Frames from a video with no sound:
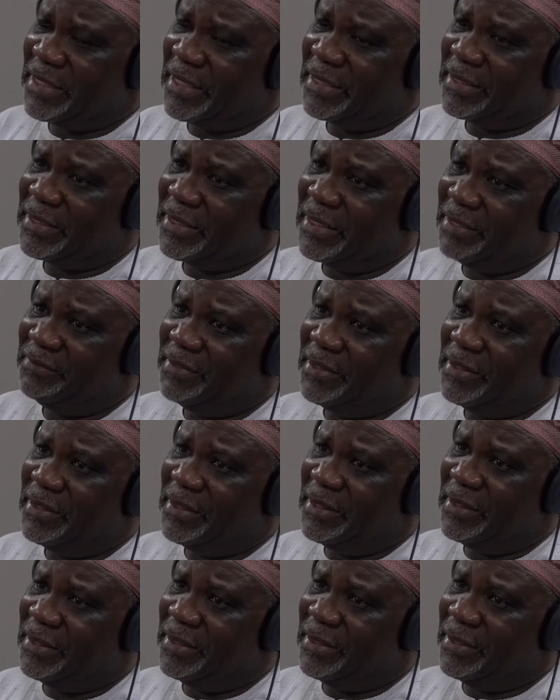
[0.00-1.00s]
that even
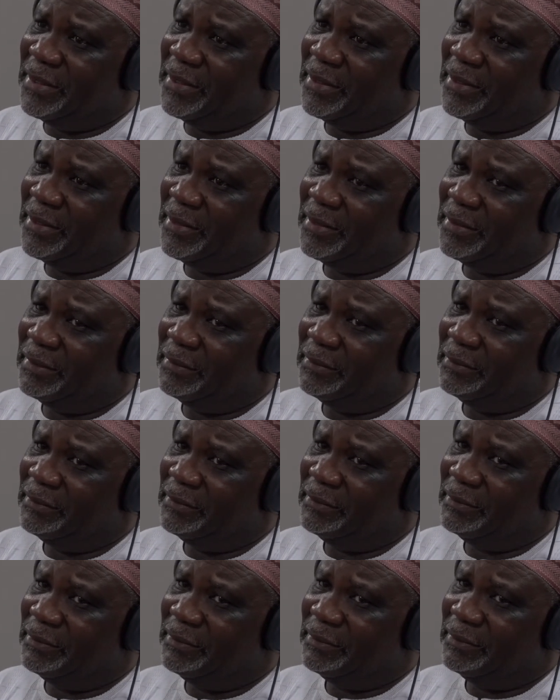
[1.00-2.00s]
the
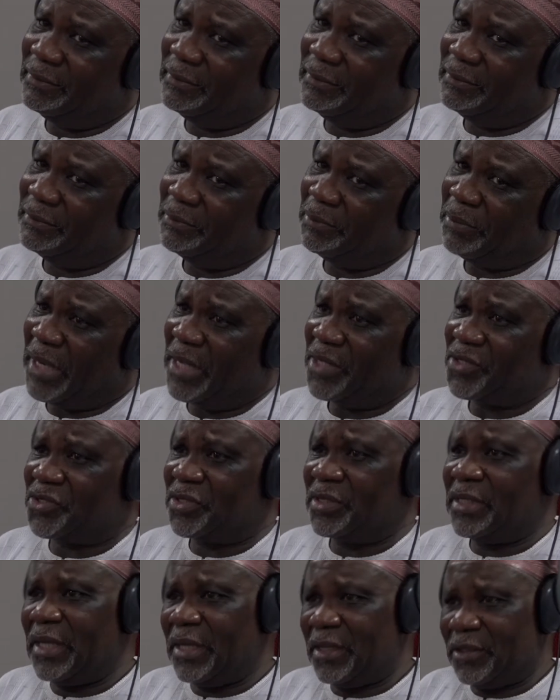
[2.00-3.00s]

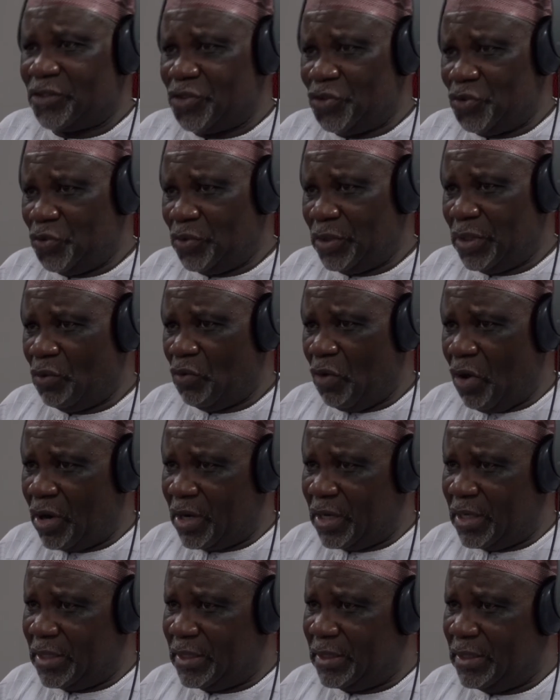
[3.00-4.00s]
personnel to do the
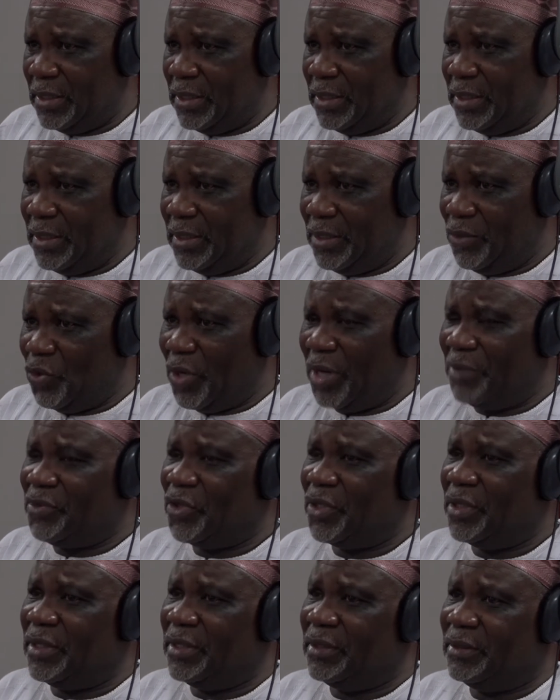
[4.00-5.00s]
work, you have
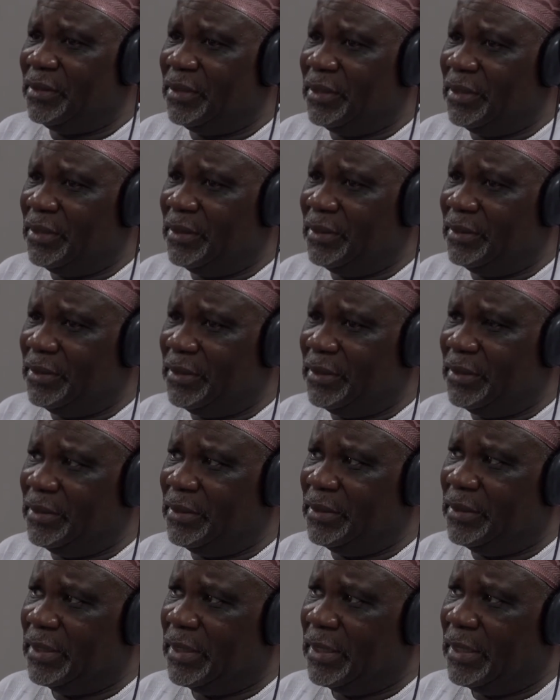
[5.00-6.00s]
the